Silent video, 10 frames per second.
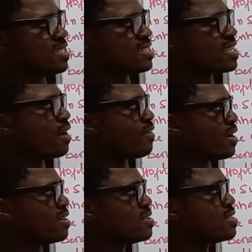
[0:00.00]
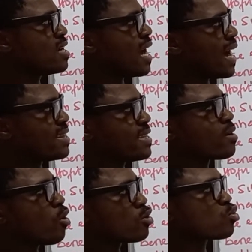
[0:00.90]
its server at a
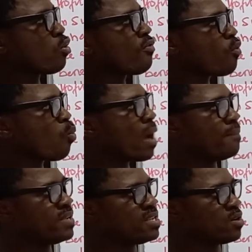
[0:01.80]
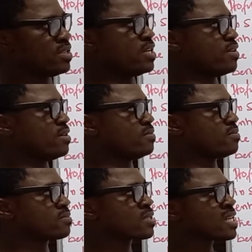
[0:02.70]
cost of 1 million naira.
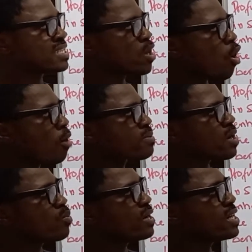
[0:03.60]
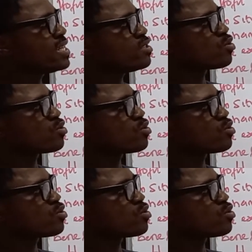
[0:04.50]
The upgrade will lead